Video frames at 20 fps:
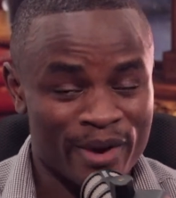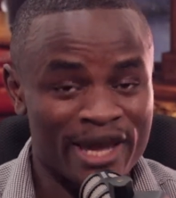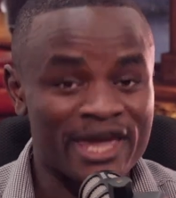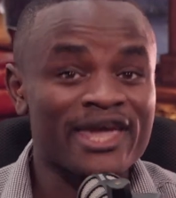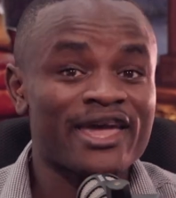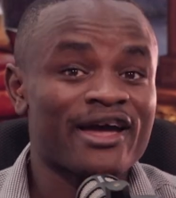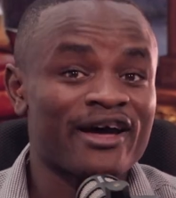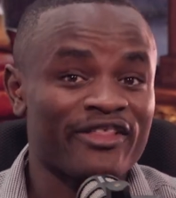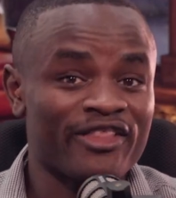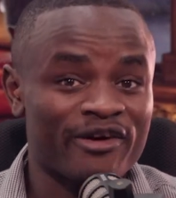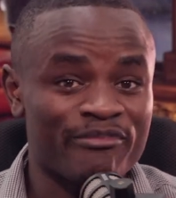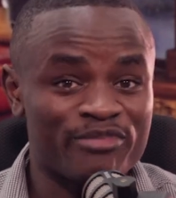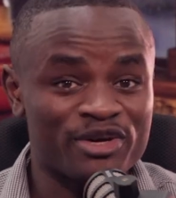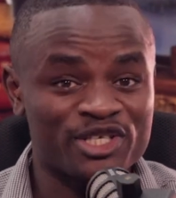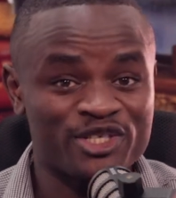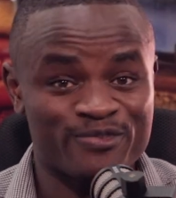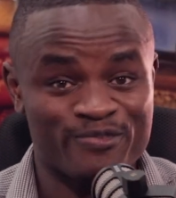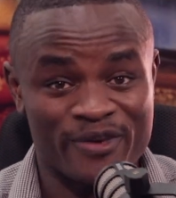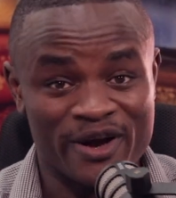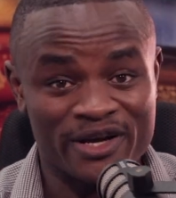key other
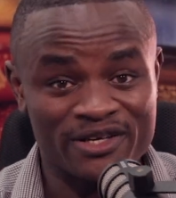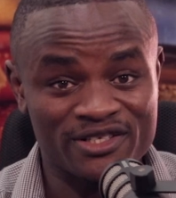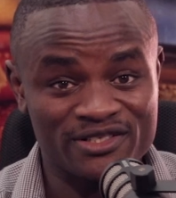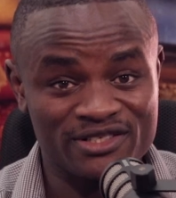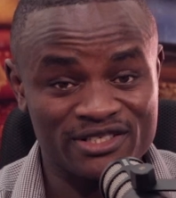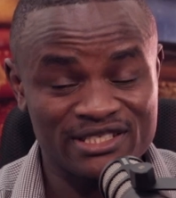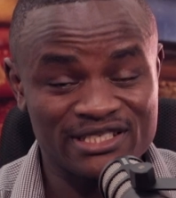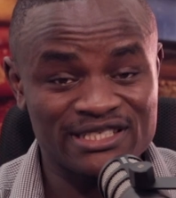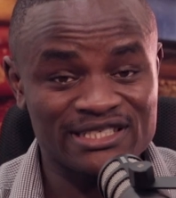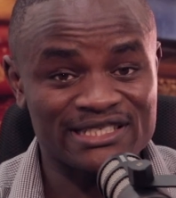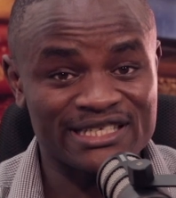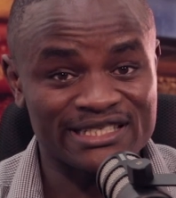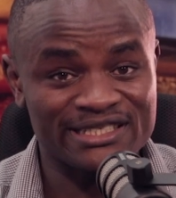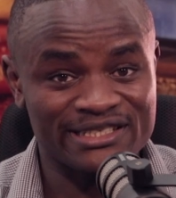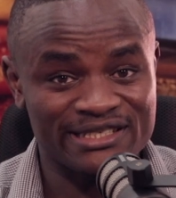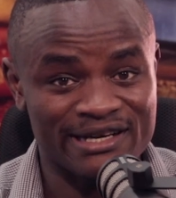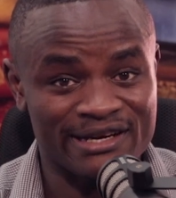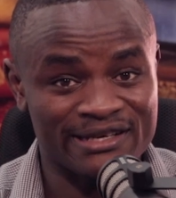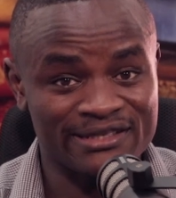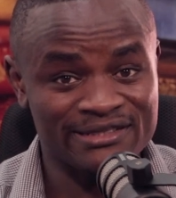best practices
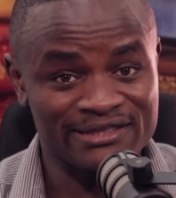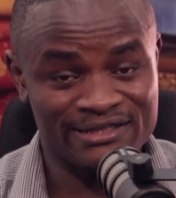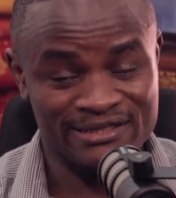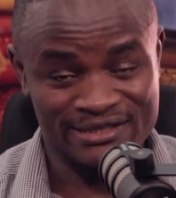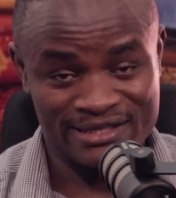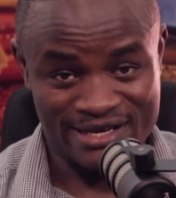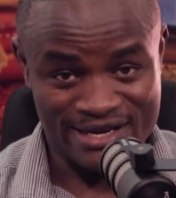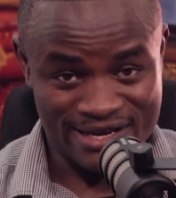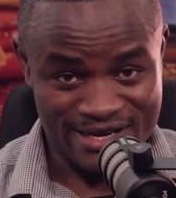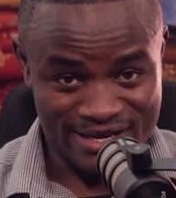such as